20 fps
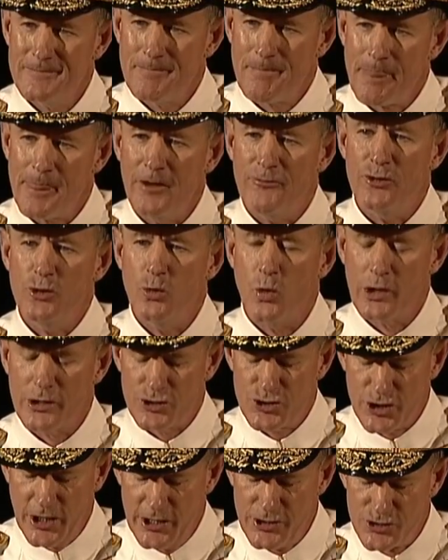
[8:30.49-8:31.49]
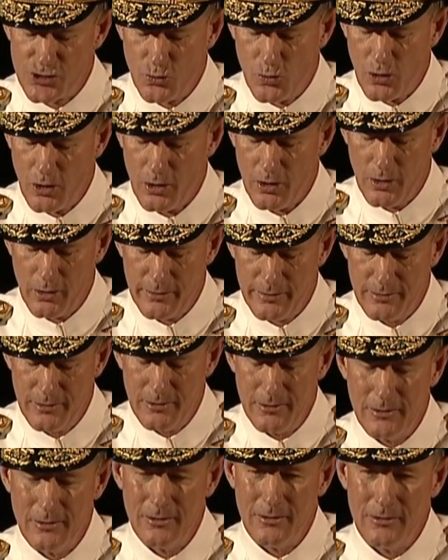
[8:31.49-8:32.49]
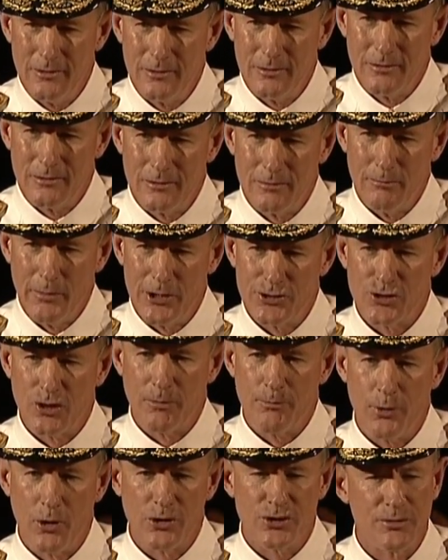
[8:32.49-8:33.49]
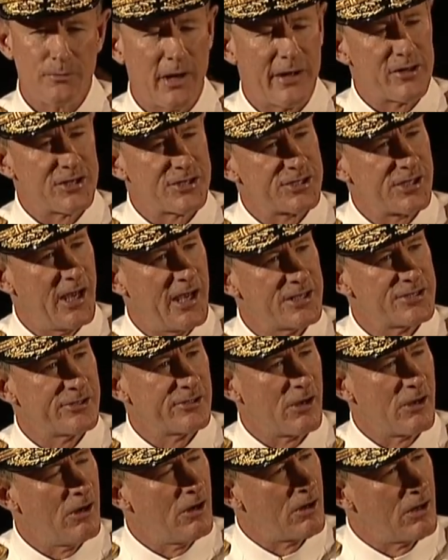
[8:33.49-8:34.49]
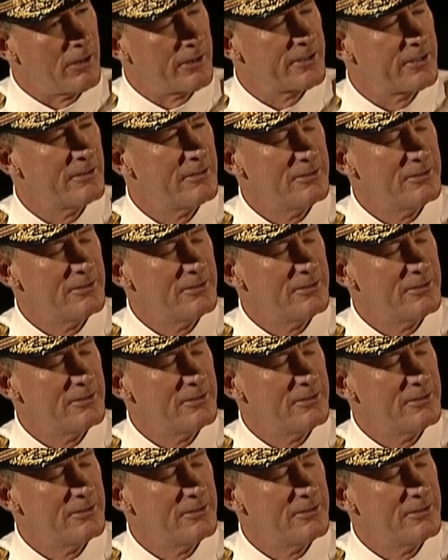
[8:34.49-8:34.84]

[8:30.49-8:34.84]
If you want to change the world, measure a person by the size of their heart,